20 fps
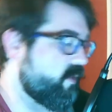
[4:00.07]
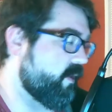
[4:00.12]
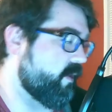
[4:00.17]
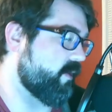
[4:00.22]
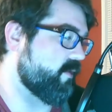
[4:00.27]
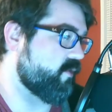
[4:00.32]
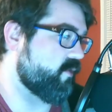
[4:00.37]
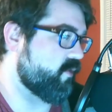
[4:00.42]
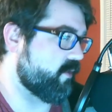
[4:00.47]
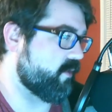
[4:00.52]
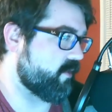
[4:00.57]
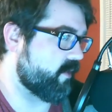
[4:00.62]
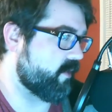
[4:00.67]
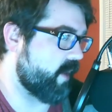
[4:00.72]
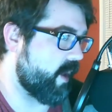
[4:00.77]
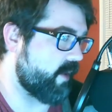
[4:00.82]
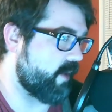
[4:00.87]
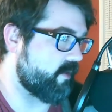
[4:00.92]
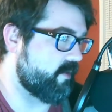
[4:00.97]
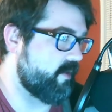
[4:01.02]
it's just
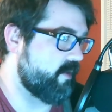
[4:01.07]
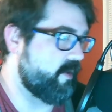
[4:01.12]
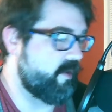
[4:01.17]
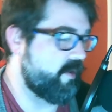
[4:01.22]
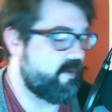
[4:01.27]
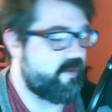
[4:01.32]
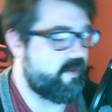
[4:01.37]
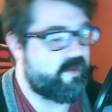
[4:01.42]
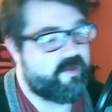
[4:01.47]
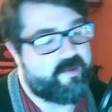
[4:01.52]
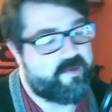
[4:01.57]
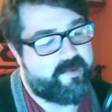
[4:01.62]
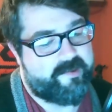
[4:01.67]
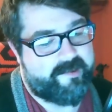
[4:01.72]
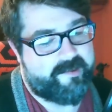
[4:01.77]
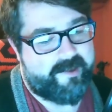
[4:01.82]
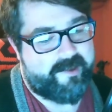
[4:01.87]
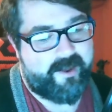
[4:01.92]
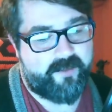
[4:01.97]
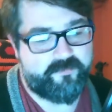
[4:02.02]
not.
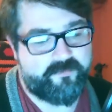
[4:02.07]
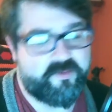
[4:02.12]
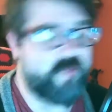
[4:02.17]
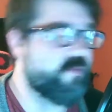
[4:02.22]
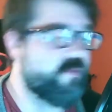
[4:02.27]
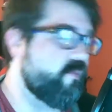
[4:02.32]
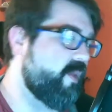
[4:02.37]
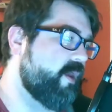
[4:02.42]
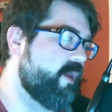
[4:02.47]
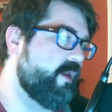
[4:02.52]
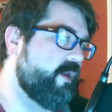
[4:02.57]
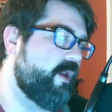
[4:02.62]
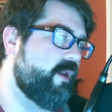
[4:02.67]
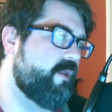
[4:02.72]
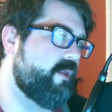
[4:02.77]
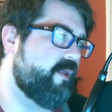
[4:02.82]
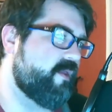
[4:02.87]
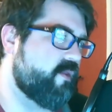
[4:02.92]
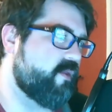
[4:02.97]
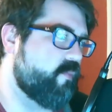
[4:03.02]
Doesn't make it any
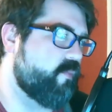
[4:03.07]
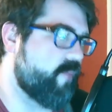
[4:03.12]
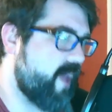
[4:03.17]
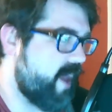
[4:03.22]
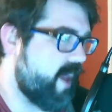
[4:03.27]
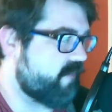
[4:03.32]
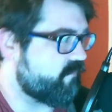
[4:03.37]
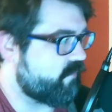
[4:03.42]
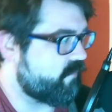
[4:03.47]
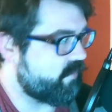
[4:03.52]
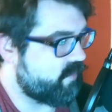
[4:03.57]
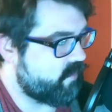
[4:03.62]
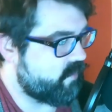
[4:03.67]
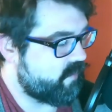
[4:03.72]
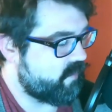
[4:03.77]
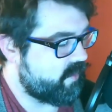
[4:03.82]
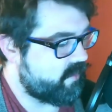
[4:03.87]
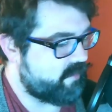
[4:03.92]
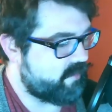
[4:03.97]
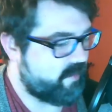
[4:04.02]
less impactful,
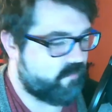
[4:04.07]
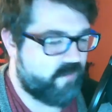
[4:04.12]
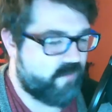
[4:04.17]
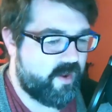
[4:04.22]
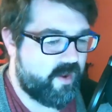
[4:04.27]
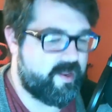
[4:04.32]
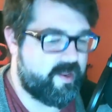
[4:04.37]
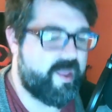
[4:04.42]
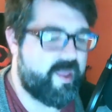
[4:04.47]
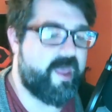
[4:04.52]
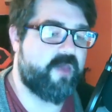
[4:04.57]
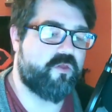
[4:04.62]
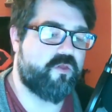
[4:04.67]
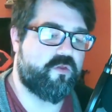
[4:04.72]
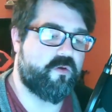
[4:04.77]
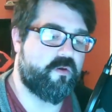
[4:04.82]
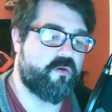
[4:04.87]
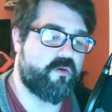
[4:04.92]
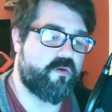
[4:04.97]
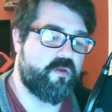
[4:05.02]
though. Like, Rodney
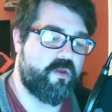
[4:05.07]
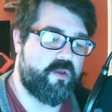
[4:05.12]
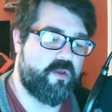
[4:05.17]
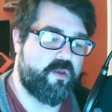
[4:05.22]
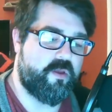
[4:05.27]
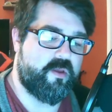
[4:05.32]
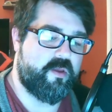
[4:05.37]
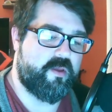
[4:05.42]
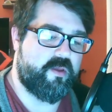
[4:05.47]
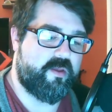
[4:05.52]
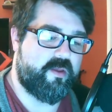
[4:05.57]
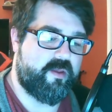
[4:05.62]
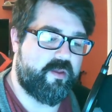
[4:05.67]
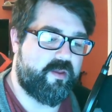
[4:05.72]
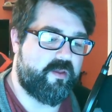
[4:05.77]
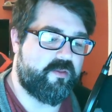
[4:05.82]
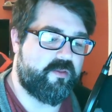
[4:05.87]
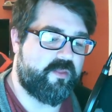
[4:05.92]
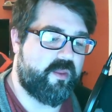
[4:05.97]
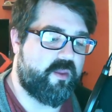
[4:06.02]
Ascher
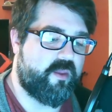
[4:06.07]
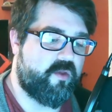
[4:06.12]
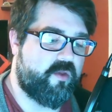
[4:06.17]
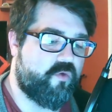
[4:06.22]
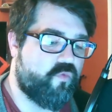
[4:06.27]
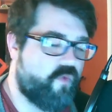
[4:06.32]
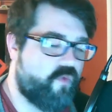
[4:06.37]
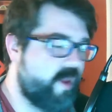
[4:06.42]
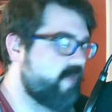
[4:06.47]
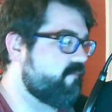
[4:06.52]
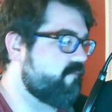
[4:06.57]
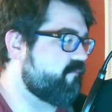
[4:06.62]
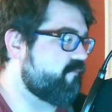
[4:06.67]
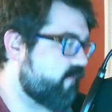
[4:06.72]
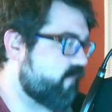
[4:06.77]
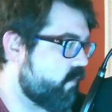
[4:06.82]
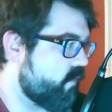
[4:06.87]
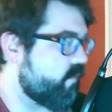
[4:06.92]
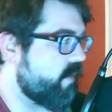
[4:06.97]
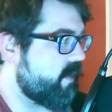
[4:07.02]
is a great
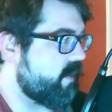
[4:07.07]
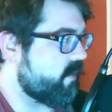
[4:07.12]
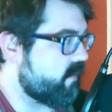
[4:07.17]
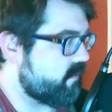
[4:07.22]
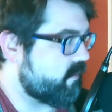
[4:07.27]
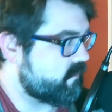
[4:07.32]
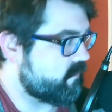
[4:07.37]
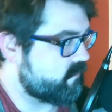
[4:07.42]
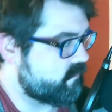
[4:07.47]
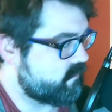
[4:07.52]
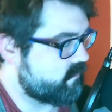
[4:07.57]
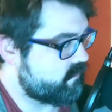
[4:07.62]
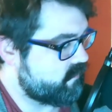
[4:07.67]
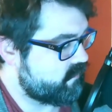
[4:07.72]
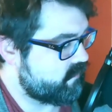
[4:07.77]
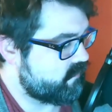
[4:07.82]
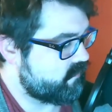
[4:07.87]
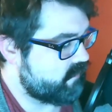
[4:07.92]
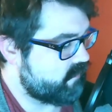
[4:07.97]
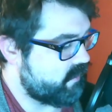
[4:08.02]
filmmaker,
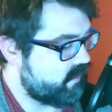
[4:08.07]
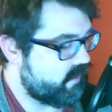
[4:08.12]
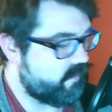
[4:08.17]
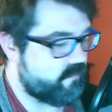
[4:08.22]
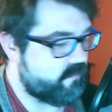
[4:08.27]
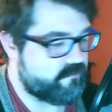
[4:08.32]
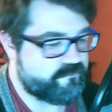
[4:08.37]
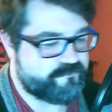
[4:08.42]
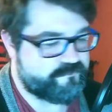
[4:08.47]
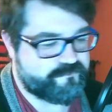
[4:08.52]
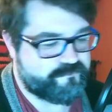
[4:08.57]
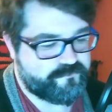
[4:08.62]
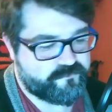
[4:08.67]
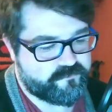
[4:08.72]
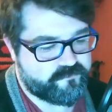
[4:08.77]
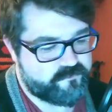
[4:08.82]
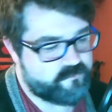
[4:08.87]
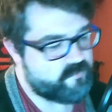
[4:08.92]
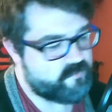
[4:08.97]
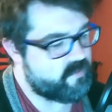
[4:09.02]
you know?
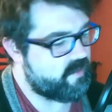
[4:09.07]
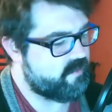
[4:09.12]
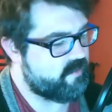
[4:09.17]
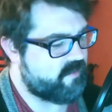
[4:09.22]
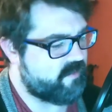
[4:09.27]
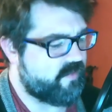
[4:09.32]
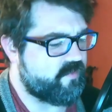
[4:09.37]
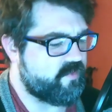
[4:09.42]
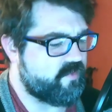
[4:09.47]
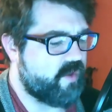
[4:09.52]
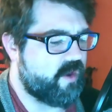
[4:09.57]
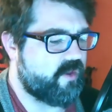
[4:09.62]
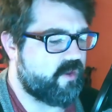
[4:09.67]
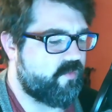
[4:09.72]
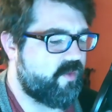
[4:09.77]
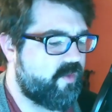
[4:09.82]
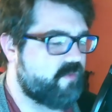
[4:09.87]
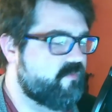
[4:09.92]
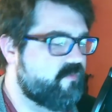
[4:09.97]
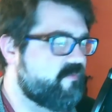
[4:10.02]
His other
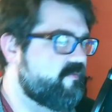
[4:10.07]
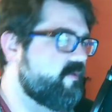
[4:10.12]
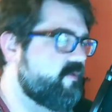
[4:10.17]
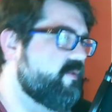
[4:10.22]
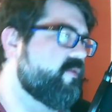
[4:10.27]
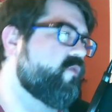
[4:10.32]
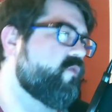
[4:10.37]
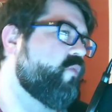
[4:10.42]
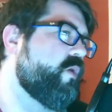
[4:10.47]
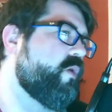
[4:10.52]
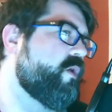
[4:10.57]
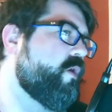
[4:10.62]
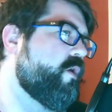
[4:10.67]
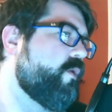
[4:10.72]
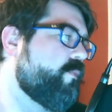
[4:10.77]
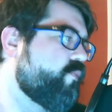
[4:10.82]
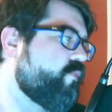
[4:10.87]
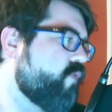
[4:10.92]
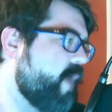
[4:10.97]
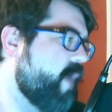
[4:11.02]
documentaries, he did this one
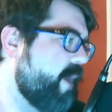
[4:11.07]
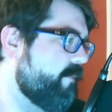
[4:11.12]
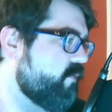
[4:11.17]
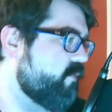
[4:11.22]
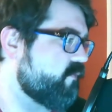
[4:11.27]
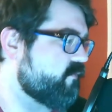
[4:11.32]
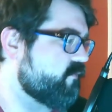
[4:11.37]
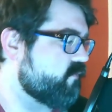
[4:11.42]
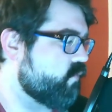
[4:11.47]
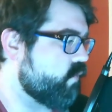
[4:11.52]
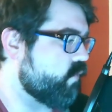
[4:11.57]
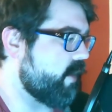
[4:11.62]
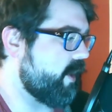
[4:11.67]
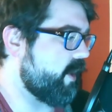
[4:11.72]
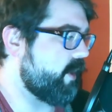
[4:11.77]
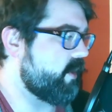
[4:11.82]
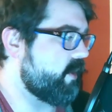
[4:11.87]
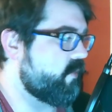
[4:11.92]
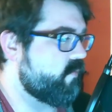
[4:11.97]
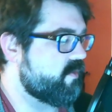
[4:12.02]
called Primal
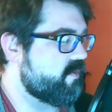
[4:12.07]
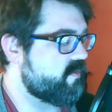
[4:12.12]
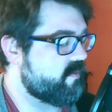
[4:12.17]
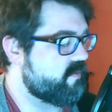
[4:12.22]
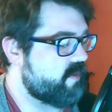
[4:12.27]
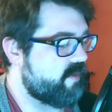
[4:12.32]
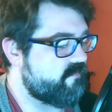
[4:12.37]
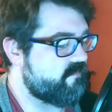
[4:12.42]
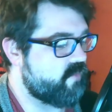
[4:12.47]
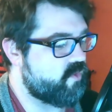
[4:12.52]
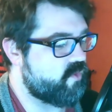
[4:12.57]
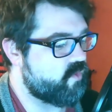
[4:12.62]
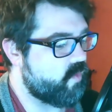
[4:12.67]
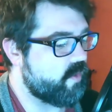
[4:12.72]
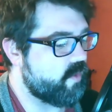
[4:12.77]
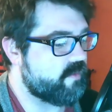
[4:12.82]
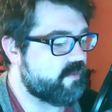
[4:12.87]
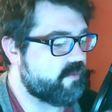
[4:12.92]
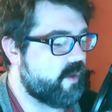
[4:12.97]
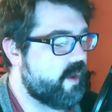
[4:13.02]
Screen, which is kind of a
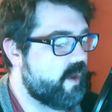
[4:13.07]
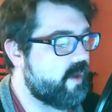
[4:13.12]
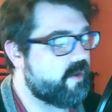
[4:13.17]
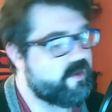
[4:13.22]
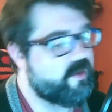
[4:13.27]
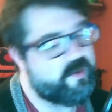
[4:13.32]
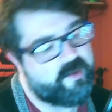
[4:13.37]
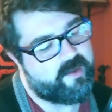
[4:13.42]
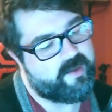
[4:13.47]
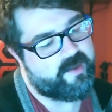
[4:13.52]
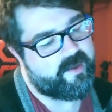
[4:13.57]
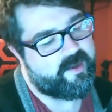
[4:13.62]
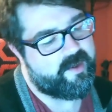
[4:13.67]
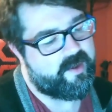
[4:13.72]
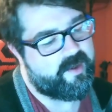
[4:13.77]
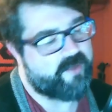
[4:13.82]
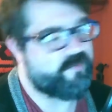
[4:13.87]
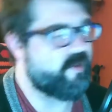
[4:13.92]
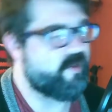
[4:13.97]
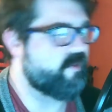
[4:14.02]
short doc.
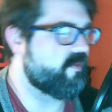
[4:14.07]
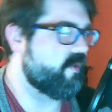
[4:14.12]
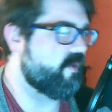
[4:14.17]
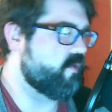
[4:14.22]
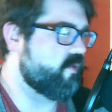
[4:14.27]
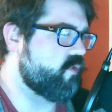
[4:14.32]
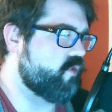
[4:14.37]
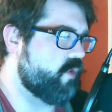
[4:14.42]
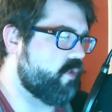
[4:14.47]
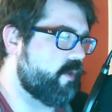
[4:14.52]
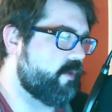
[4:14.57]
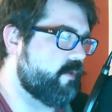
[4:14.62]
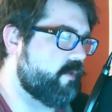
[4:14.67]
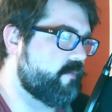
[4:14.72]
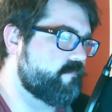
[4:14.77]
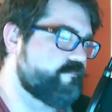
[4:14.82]
I think it's on Shudder,